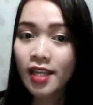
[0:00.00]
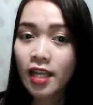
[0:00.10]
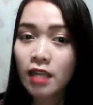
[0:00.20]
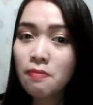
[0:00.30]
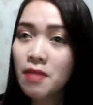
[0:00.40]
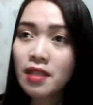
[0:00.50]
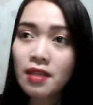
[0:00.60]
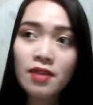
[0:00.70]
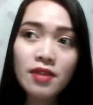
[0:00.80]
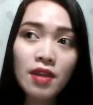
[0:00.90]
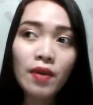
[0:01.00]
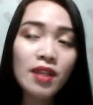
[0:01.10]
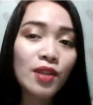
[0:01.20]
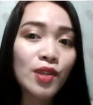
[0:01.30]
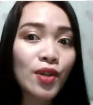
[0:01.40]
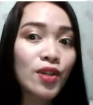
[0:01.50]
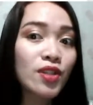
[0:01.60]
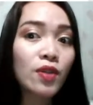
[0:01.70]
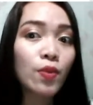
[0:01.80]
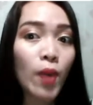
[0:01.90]
it means that there is a
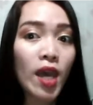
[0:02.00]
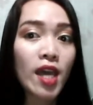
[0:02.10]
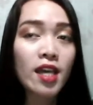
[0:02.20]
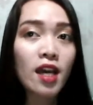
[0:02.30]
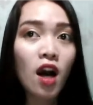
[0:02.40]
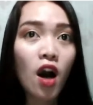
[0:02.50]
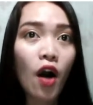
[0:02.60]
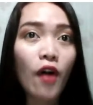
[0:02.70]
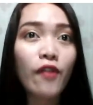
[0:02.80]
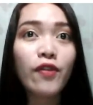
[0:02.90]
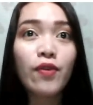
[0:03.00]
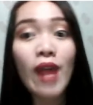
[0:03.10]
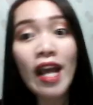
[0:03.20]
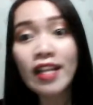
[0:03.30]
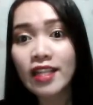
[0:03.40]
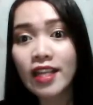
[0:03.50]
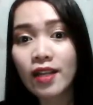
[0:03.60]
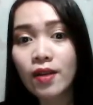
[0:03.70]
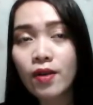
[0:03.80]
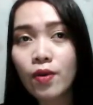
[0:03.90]
certain way of writing,
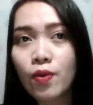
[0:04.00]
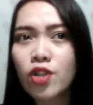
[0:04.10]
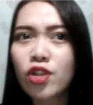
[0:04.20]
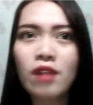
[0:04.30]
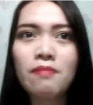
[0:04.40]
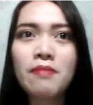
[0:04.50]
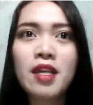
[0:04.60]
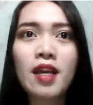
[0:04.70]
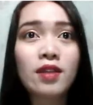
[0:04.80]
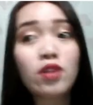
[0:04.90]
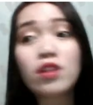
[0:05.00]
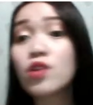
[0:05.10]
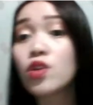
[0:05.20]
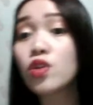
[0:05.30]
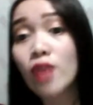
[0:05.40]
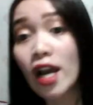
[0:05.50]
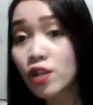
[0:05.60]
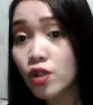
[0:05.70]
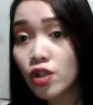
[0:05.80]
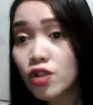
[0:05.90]
which can be a certain
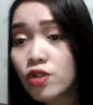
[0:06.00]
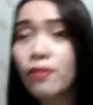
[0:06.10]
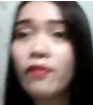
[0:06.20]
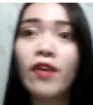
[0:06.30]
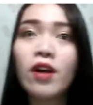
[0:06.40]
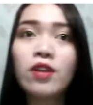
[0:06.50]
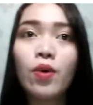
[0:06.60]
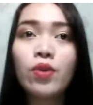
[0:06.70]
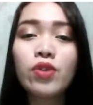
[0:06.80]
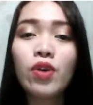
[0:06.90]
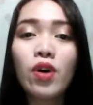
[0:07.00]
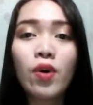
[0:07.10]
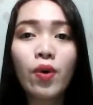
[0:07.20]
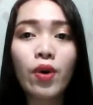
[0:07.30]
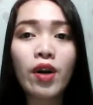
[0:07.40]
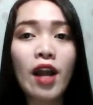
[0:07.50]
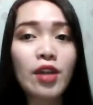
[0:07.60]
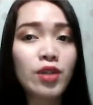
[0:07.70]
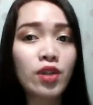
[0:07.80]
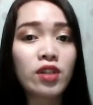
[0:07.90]
structure to be followed or a
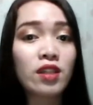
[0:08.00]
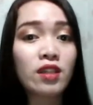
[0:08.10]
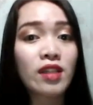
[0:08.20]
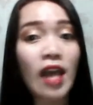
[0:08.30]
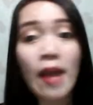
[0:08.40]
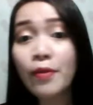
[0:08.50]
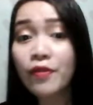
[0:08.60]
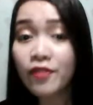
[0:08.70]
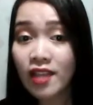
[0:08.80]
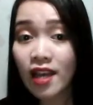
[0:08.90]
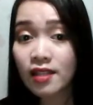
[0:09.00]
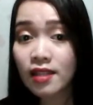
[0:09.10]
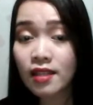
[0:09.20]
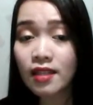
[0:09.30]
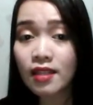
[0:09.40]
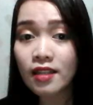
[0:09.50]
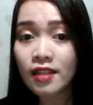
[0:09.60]
certain type of texts